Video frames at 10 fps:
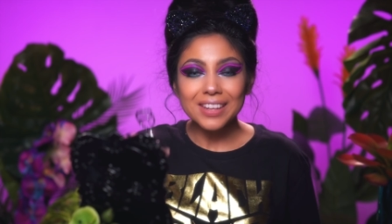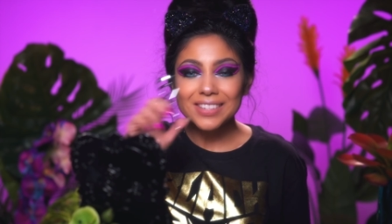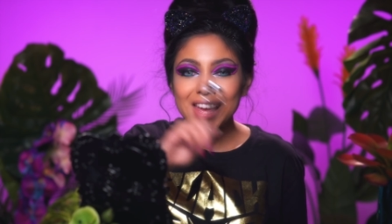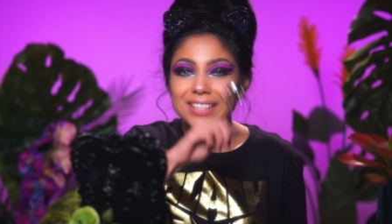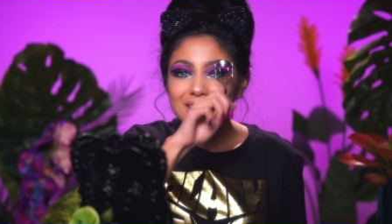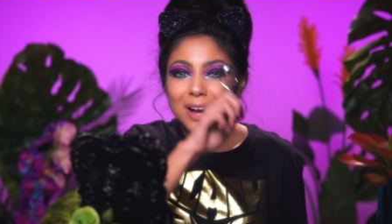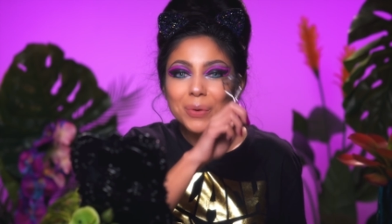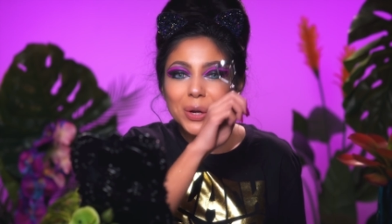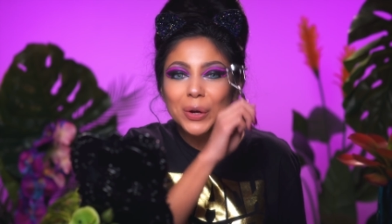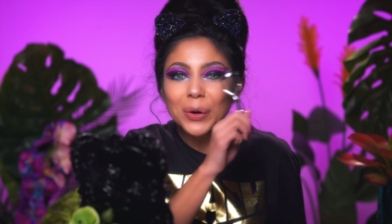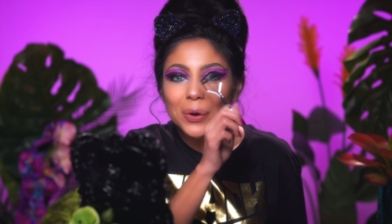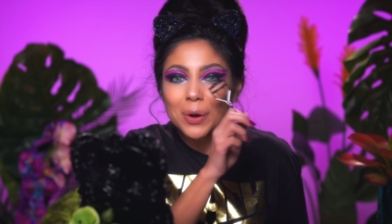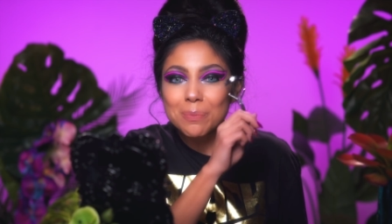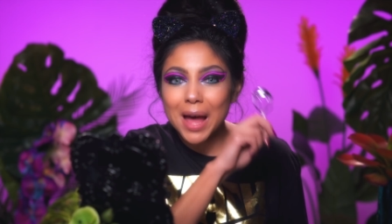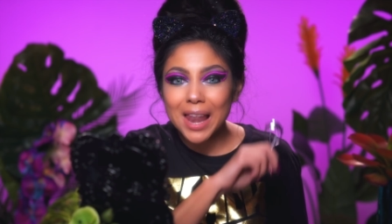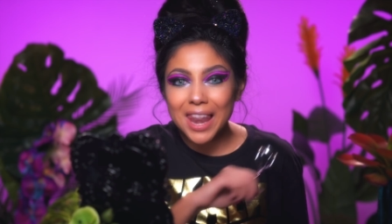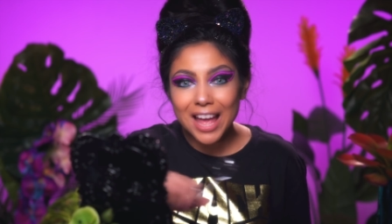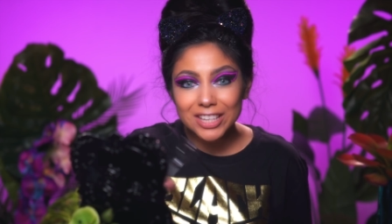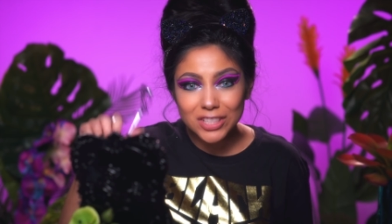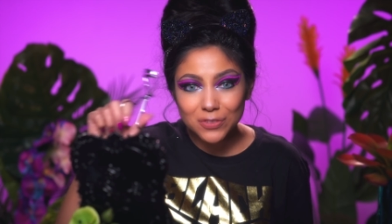Next, I'm gonna curl my
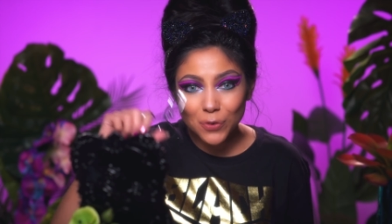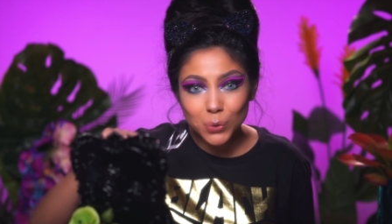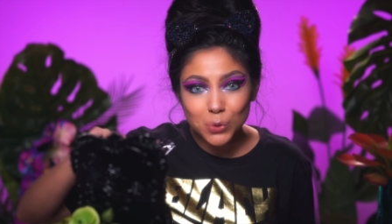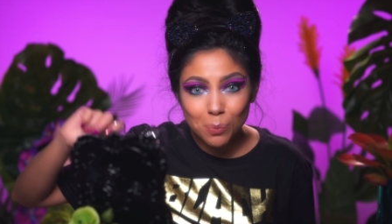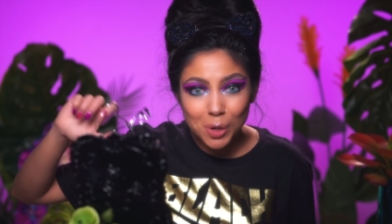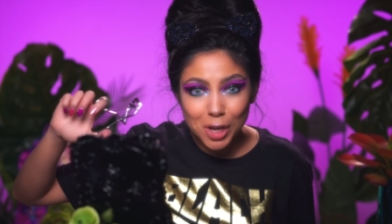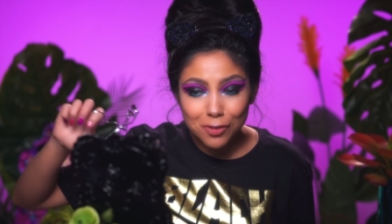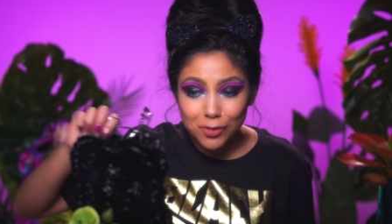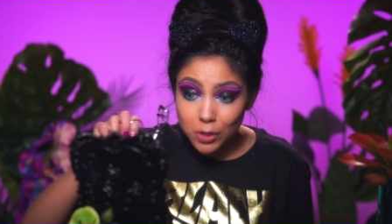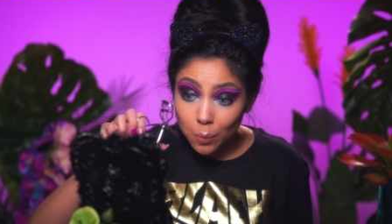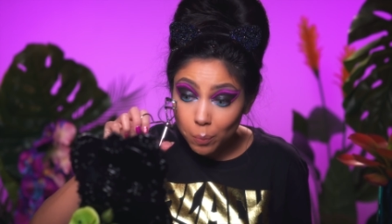lashes for some lift.